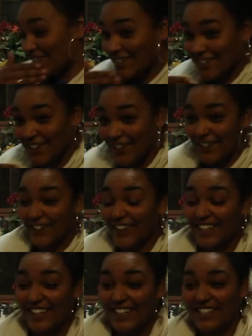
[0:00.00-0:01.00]
you know,
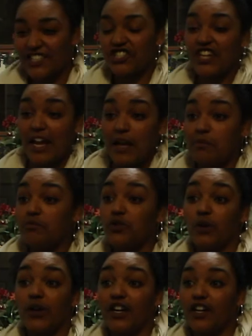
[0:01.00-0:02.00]
ashamed
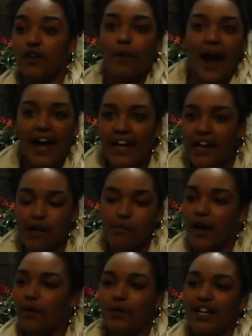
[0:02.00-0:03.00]
or quiet
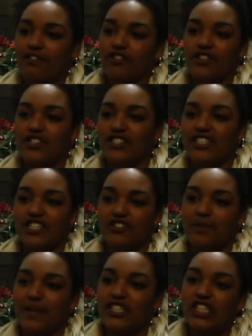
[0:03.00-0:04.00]
about whatever their
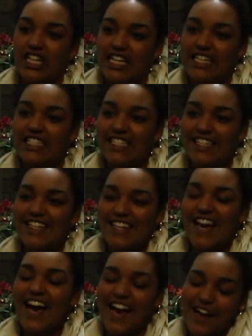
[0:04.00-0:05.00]
situation is.
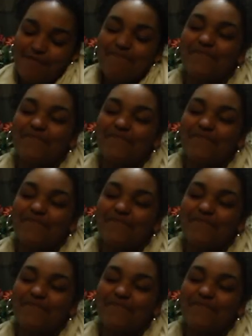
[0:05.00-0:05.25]
Mm-hmm. um,